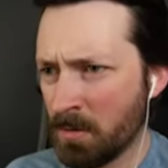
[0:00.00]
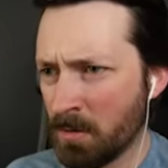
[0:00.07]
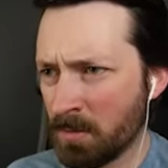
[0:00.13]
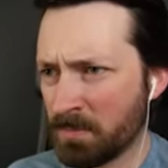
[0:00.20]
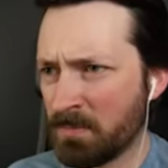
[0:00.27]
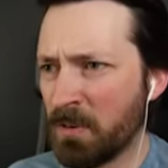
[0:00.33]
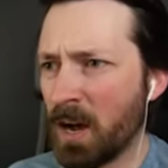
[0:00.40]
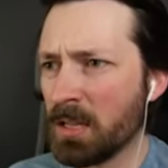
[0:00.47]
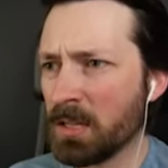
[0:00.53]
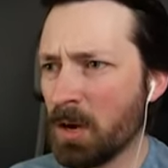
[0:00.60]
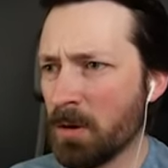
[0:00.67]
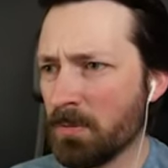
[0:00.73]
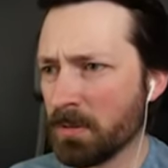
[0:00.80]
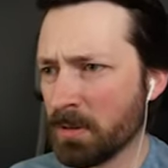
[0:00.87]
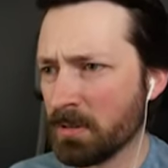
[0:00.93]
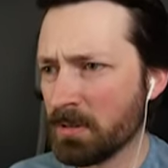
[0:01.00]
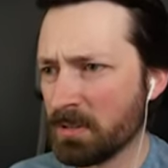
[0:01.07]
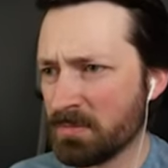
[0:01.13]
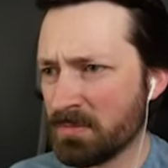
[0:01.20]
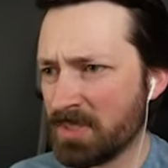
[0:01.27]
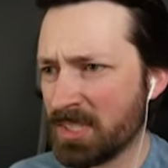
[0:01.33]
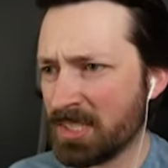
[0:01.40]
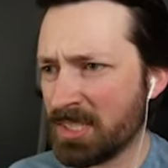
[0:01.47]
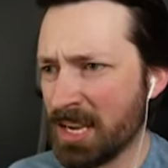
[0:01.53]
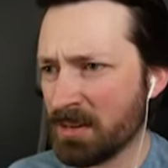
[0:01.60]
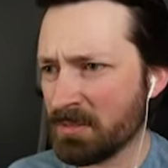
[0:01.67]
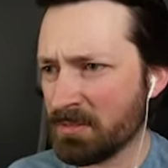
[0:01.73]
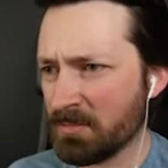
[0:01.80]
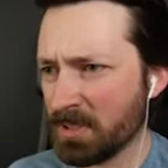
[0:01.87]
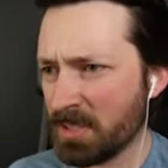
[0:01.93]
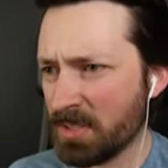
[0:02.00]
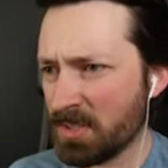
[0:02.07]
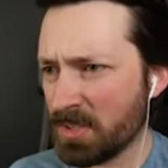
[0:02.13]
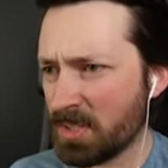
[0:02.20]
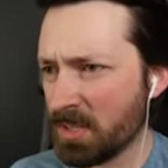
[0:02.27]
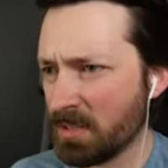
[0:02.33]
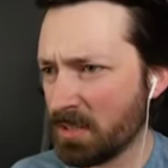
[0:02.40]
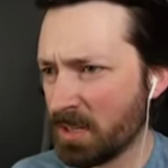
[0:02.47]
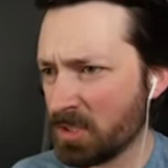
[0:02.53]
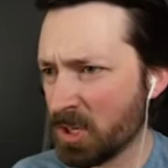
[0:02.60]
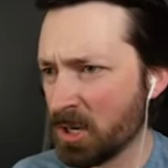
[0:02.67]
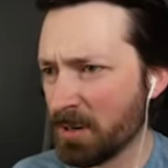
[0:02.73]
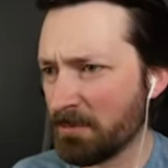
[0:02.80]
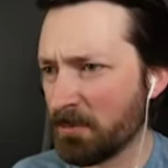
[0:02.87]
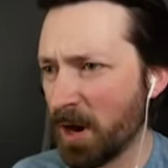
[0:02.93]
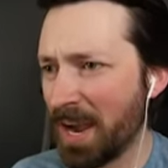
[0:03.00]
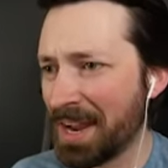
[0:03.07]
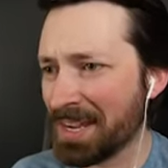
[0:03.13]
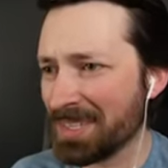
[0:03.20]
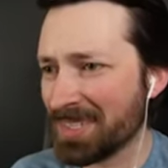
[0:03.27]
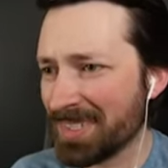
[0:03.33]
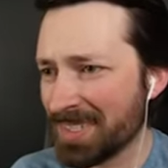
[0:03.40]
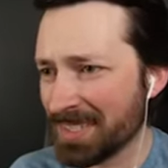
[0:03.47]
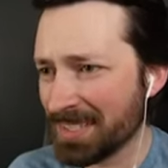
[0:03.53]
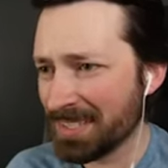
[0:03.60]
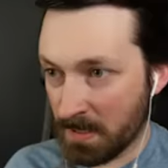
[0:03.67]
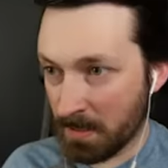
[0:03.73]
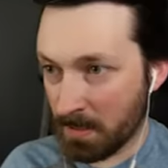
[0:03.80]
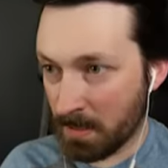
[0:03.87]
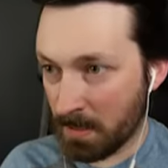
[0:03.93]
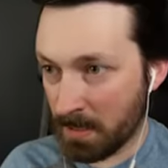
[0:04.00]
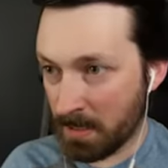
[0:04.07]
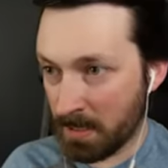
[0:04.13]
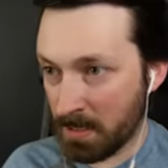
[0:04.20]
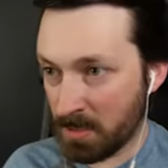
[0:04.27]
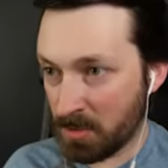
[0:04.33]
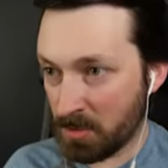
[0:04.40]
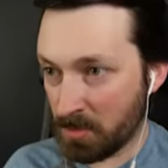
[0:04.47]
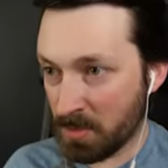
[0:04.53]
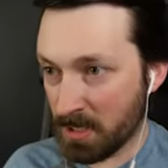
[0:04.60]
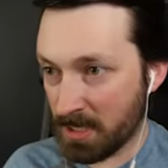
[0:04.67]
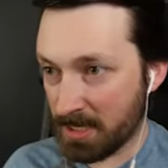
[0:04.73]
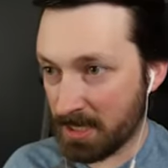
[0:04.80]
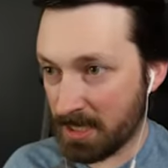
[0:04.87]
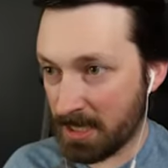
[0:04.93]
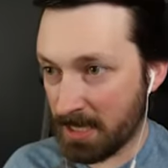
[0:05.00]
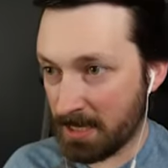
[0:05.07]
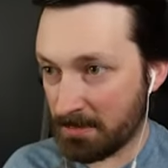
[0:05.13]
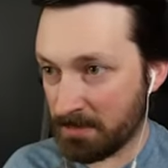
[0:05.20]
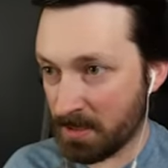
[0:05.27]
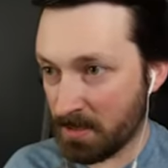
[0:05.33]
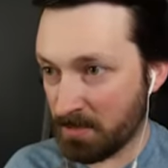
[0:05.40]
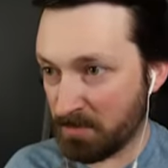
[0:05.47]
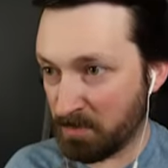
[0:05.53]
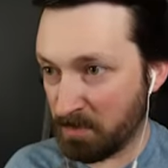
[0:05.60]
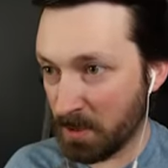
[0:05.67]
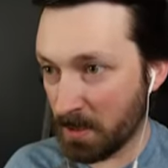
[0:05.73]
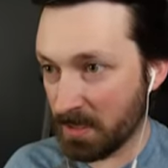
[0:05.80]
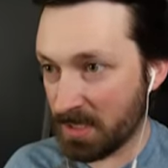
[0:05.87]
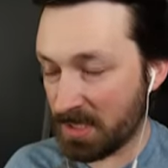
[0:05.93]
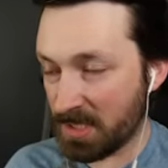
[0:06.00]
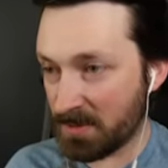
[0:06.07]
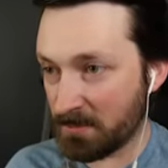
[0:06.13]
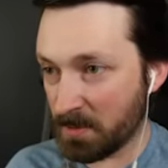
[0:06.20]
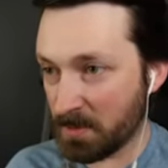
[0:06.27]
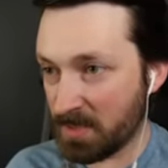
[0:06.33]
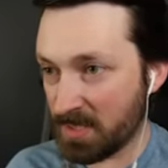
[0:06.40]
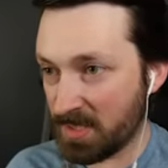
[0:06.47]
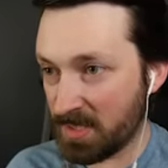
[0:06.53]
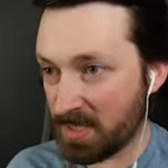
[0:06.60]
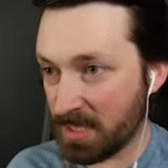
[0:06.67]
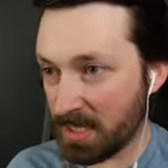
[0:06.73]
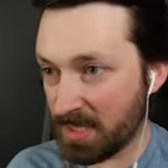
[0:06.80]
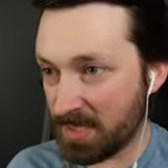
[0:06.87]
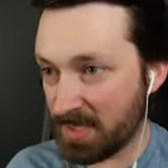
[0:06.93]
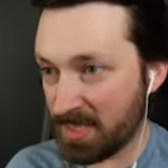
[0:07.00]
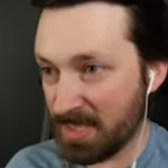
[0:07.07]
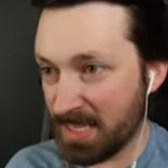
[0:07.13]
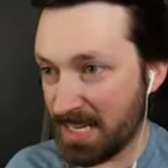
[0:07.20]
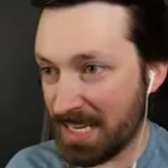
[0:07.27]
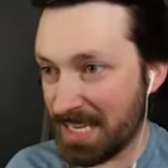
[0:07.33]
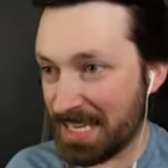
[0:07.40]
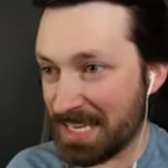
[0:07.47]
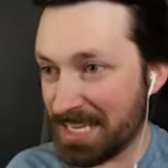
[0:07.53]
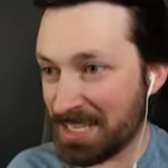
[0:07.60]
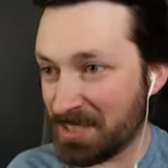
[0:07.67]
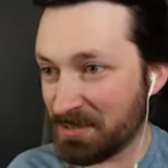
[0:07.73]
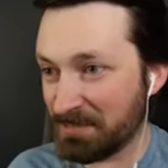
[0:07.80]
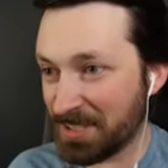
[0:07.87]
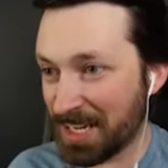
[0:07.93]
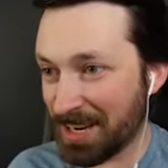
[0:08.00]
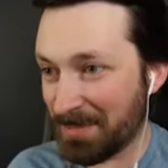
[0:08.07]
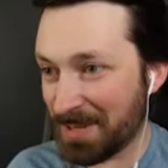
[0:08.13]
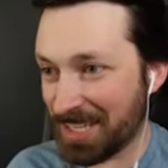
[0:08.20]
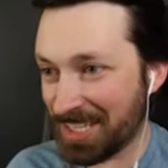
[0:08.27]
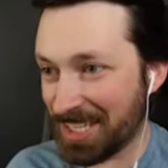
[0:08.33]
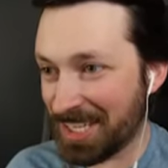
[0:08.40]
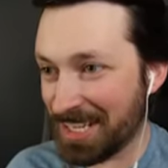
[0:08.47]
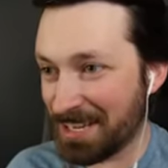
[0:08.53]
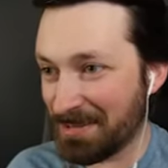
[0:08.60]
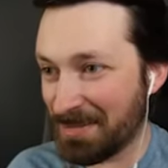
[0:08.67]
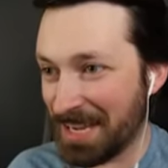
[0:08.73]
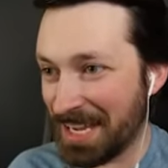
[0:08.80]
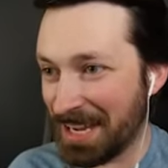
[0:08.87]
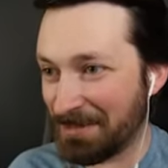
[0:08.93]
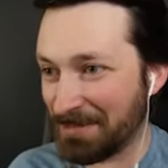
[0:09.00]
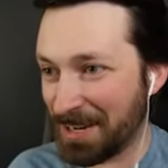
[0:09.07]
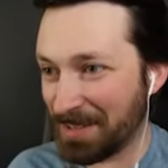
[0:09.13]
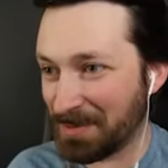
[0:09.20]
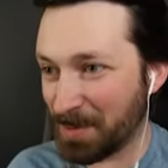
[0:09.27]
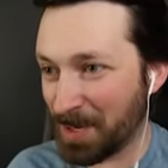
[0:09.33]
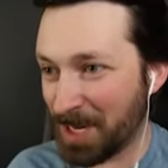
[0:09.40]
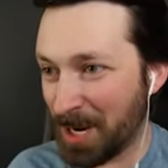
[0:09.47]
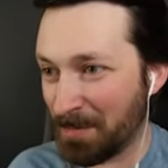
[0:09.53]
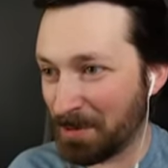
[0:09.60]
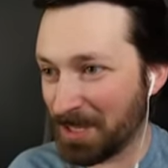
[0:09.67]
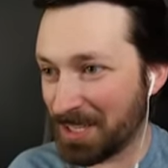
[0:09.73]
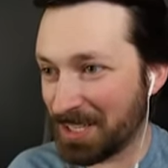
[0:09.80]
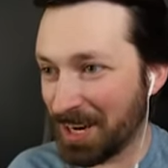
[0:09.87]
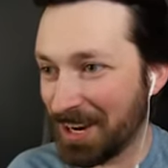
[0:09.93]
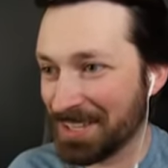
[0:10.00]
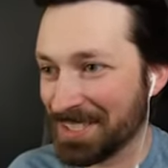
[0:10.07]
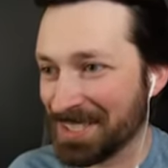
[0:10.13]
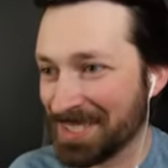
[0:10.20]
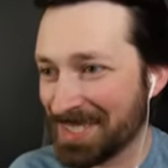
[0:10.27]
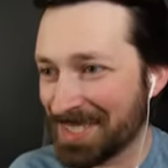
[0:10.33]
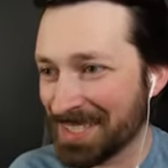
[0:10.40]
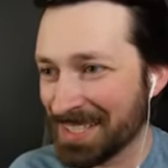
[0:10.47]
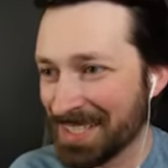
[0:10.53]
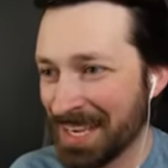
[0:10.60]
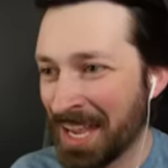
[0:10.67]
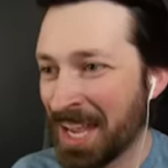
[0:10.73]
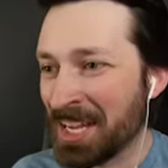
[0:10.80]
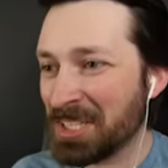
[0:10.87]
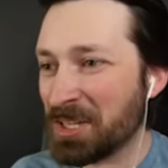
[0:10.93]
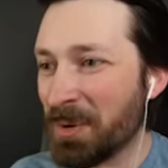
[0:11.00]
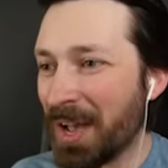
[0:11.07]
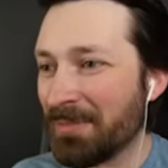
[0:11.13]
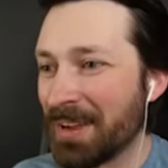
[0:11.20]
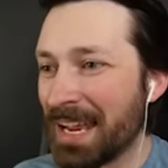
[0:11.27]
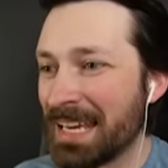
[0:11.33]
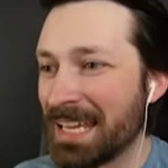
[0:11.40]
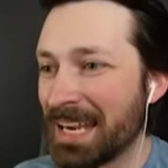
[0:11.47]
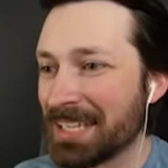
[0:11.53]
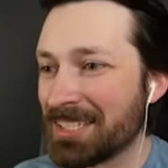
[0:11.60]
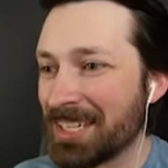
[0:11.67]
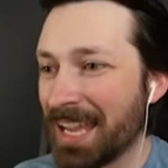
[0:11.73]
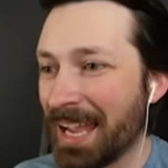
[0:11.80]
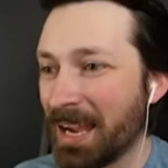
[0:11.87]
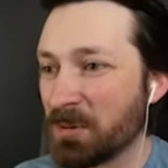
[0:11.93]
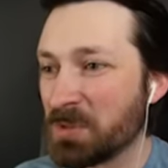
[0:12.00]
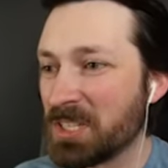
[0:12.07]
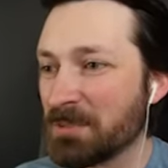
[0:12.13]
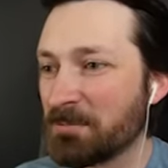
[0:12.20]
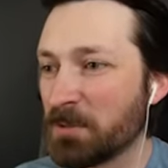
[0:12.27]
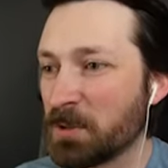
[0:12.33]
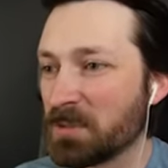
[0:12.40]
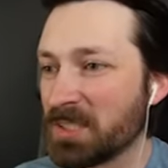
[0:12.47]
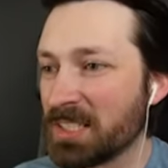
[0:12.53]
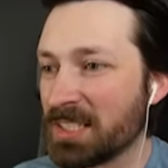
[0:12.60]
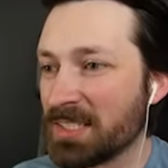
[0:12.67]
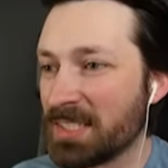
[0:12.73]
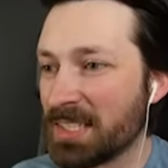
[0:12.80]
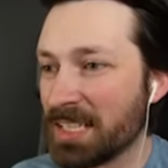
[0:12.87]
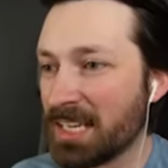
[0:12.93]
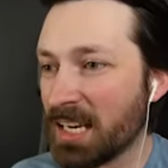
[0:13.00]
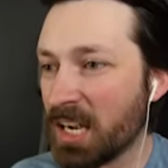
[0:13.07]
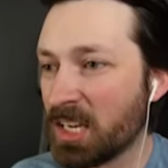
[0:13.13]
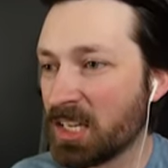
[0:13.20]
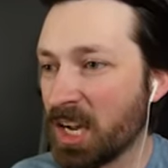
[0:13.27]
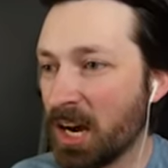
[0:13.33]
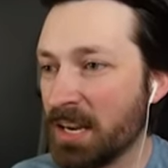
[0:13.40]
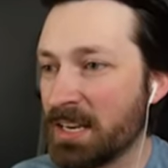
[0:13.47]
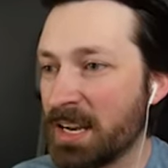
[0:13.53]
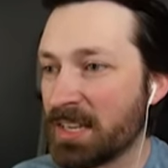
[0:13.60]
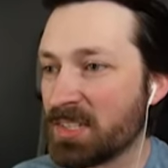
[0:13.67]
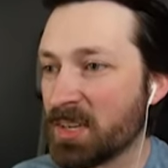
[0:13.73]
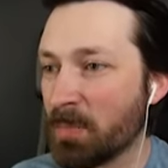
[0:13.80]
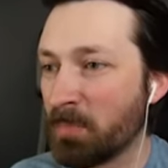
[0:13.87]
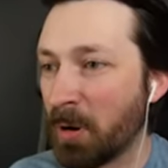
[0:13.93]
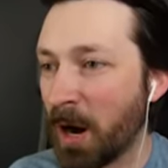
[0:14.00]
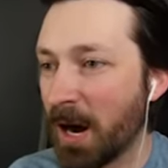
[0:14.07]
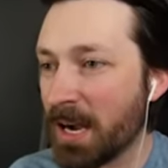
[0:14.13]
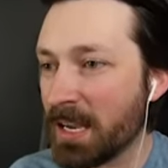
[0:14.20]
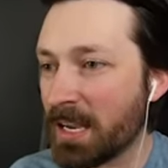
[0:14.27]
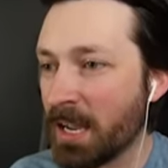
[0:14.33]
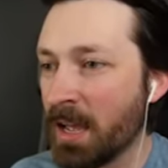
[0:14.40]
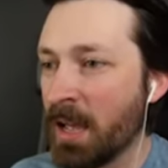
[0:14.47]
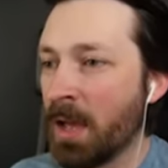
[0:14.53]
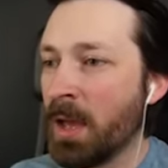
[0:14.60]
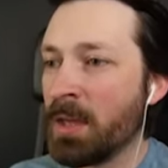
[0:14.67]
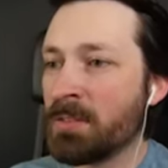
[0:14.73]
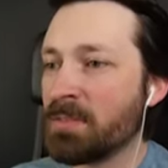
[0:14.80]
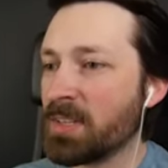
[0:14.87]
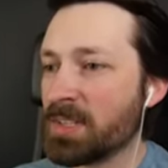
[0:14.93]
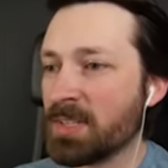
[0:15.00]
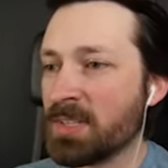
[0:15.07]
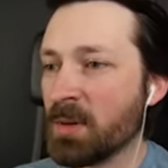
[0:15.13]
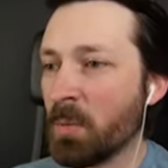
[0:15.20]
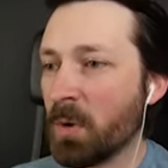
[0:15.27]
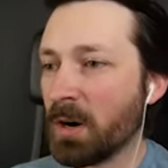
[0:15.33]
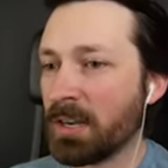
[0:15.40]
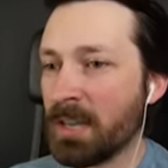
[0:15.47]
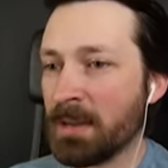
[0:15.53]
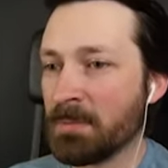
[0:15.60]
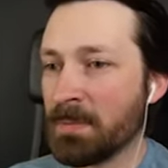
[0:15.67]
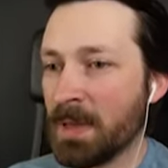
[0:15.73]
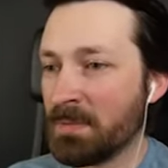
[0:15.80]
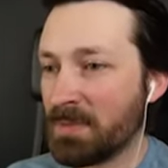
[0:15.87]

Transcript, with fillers: Or fall over. Sit down is really just a turn of phrase. I do not have enough bullets for this guy's knee. You've got to be kidding me. I've gone through a couple of guns. Do you have any idea how difficult it is to get a gun as a bug? This isn't working.